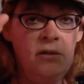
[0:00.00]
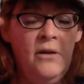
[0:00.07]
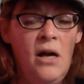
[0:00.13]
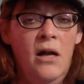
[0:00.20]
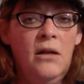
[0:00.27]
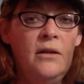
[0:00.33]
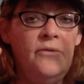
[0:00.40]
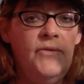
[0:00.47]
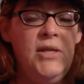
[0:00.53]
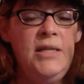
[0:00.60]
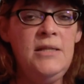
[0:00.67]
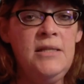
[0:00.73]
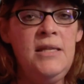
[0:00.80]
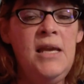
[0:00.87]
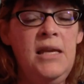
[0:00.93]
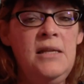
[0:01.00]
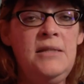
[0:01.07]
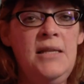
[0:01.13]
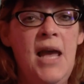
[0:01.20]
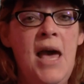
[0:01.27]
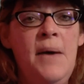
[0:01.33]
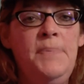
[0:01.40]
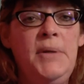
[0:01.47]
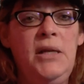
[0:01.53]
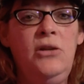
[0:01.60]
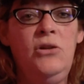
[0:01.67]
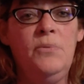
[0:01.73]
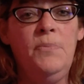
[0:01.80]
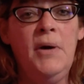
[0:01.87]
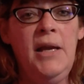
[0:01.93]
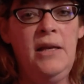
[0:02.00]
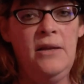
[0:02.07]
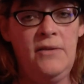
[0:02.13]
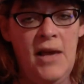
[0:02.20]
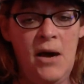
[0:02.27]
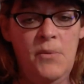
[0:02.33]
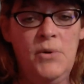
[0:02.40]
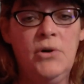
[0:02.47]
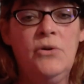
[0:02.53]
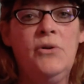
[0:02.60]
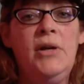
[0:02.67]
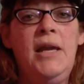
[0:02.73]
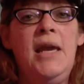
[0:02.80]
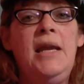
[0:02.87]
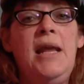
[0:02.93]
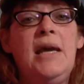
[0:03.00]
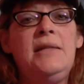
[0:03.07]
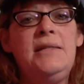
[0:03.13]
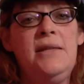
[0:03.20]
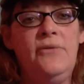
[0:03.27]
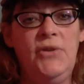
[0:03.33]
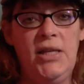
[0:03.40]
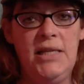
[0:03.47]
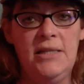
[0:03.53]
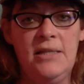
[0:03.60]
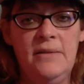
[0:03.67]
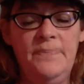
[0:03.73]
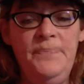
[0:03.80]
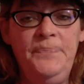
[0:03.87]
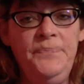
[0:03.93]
all of these things that happen in your brain and that will create activities.